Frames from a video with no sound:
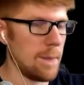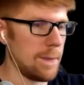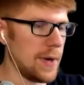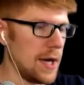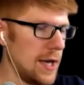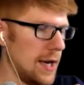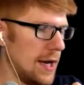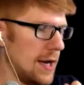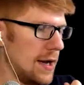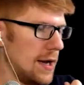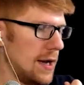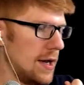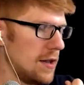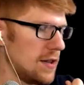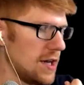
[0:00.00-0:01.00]
But
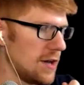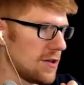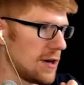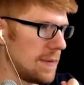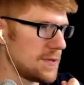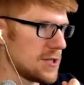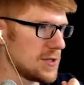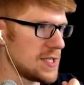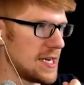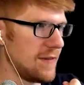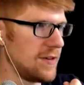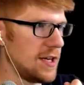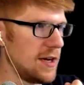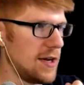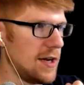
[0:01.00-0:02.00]
the other episodes that
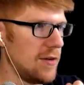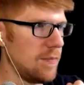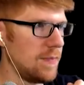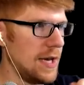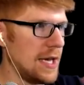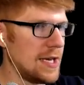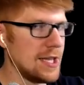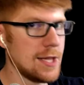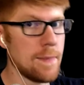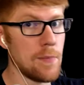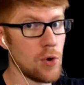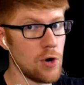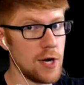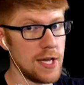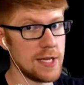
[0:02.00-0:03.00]
I've done have been in the
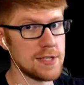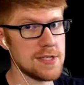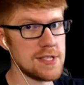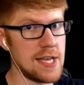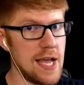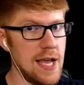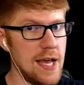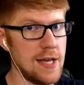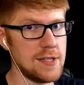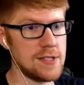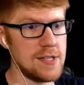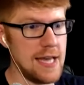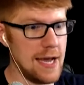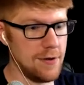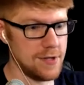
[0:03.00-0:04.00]
mornings,
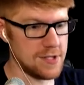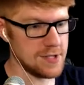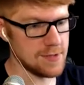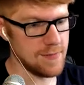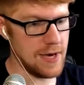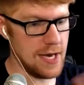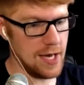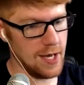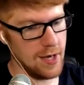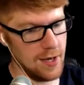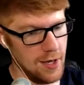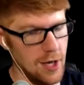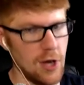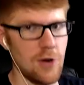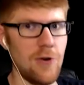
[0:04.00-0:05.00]
and now this is my
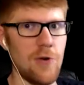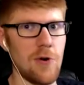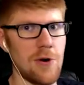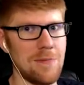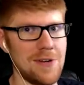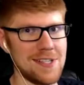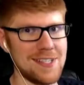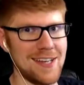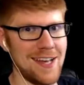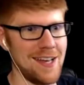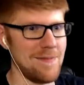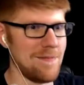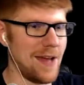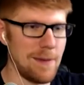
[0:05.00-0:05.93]
normal time.